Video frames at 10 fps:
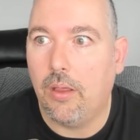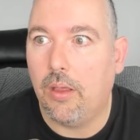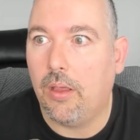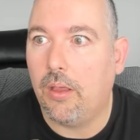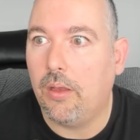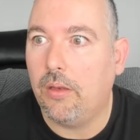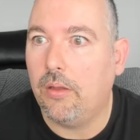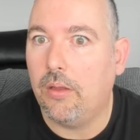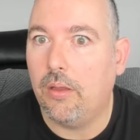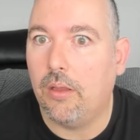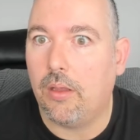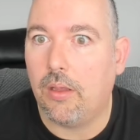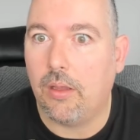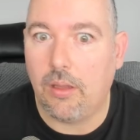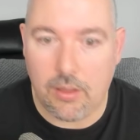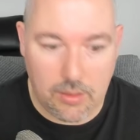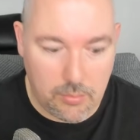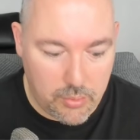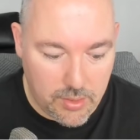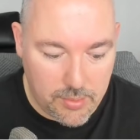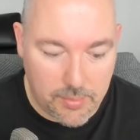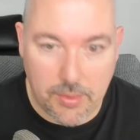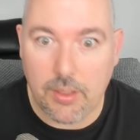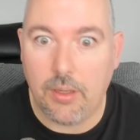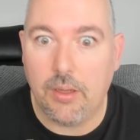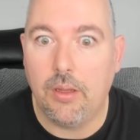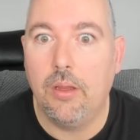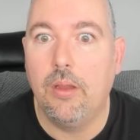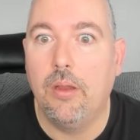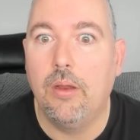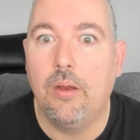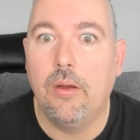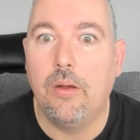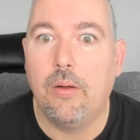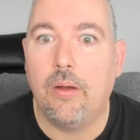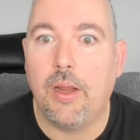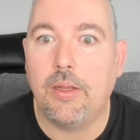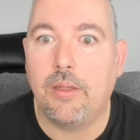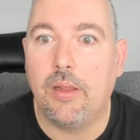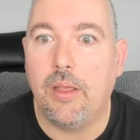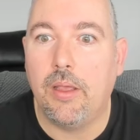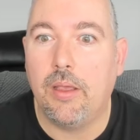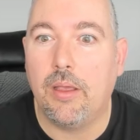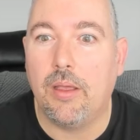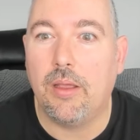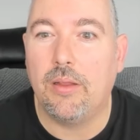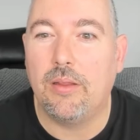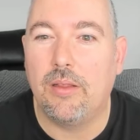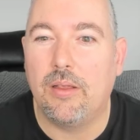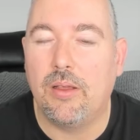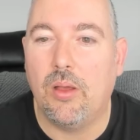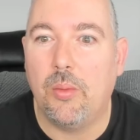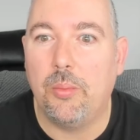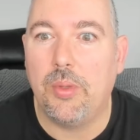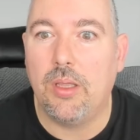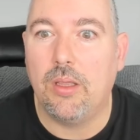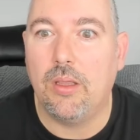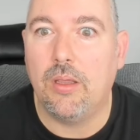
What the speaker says: and I can probably right click and copy.